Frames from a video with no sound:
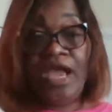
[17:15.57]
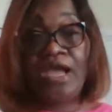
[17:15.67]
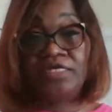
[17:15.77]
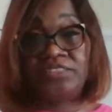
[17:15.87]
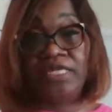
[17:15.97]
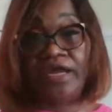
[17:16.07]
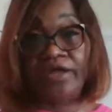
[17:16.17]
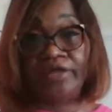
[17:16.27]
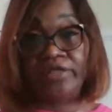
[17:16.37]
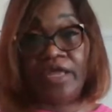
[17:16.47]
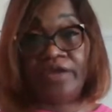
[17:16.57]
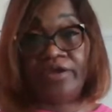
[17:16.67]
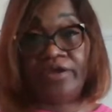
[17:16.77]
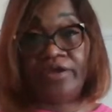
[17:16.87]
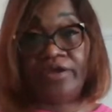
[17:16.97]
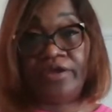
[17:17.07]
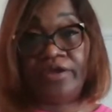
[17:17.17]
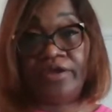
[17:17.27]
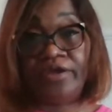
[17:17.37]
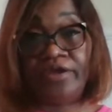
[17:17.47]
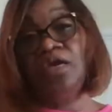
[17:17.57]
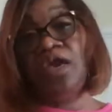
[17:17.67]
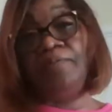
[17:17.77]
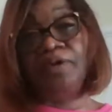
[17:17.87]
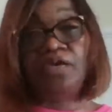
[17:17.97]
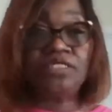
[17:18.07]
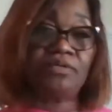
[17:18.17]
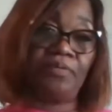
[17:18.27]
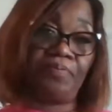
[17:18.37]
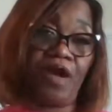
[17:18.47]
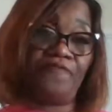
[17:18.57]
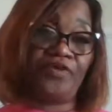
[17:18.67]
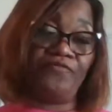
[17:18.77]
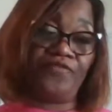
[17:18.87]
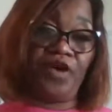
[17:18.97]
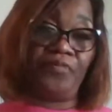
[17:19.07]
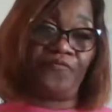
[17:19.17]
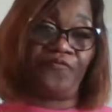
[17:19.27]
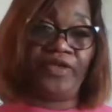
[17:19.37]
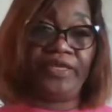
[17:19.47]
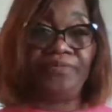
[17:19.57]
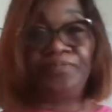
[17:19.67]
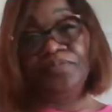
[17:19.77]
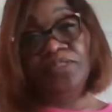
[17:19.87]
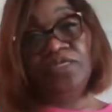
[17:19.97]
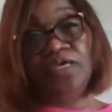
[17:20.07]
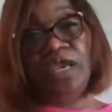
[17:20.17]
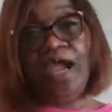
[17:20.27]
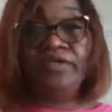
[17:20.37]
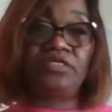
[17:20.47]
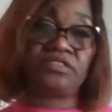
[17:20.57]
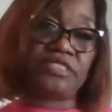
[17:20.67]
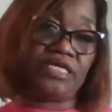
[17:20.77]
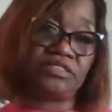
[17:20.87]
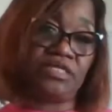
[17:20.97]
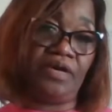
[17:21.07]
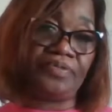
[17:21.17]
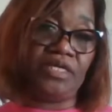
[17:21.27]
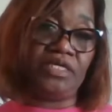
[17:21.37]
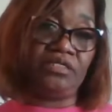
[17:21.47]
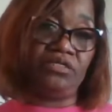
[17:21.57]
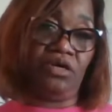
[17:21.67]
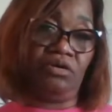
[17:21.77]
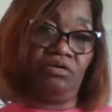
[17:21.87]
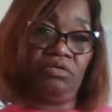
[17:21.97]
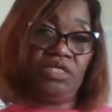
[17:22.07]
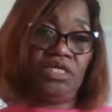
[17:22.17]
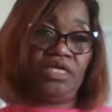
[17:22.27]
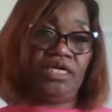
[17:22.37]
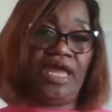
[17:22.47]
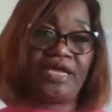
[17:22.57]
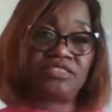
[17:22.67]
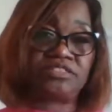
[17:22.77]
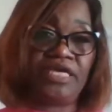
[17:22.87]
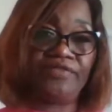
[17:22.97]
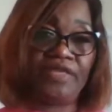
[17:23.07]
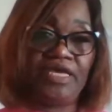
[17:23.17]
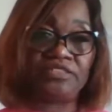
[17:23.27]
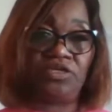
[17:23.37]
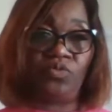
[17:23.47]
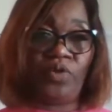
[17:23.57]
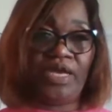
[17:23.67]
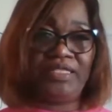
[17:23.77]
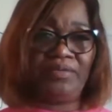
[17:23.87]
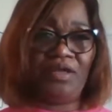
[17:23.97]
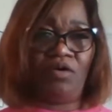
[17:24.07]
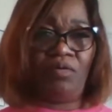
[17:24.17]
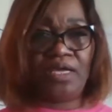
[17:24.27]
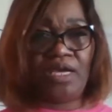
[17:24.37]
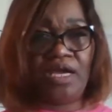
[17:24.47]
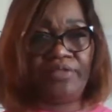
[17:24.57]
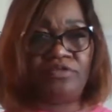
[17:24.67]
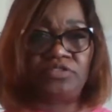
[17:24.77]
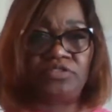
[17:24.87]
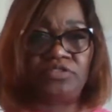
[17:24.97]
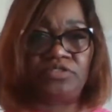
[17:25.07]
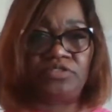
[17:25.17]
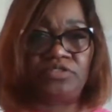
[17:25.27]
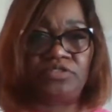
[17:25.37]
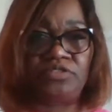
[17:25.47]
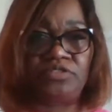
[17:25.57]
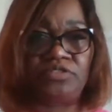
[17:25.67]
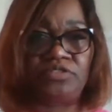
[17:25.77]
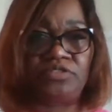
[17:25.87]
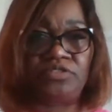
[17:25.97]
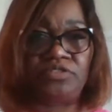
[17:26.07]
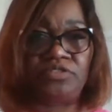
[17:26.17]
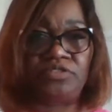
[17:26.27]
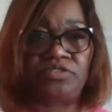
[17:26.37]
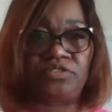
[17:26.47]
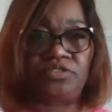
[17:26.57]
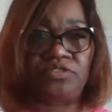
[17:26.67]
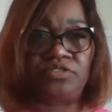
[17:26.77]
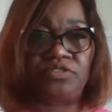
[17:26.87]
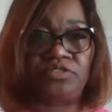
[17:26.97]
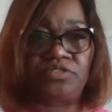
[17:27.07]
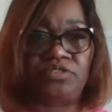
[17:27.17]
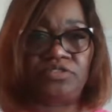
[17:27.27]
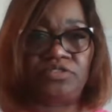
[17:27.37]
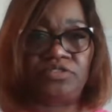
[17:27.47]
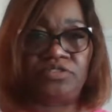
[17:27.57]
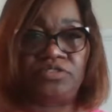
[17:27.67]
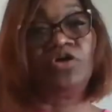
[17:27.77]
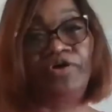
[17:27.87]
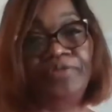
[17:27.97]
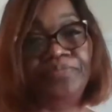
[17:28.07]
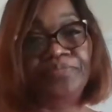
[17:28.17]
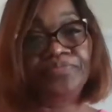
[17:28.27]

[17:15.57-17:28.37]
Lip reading: I can see that hurt and that pain. And because I'm a prophet, I'm very prophetic. I'll just say something, and I can say things in a way, and you're like, oh my God, you're talking to me. That's something I went through. And I can just be telling the story.